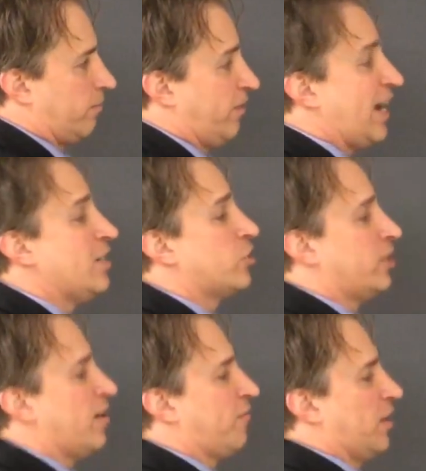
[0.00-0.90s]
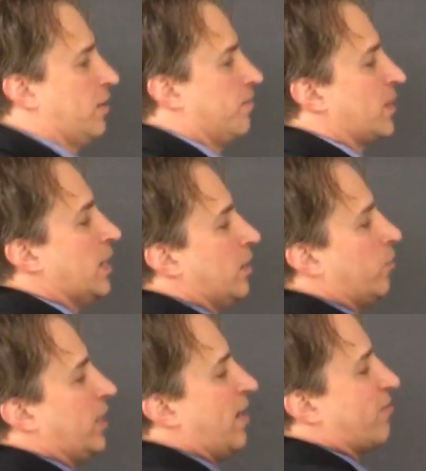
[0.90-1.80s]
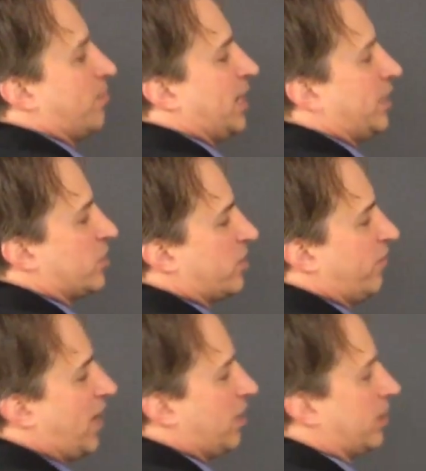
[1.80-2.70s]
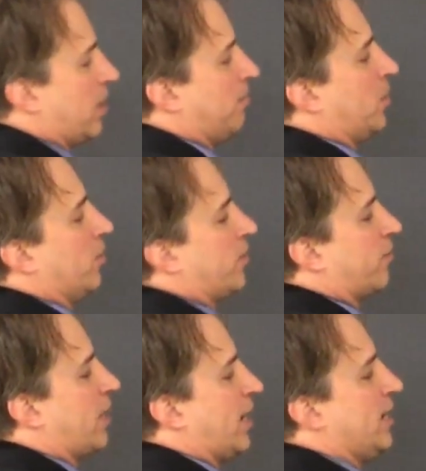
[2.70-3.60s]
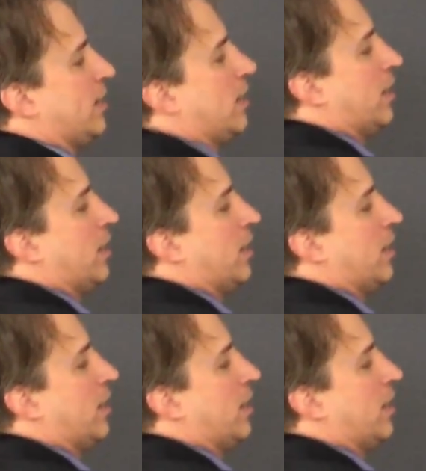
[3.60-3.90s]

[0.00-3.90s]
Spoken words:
Veins are different. We have a brachiocephalic on both the right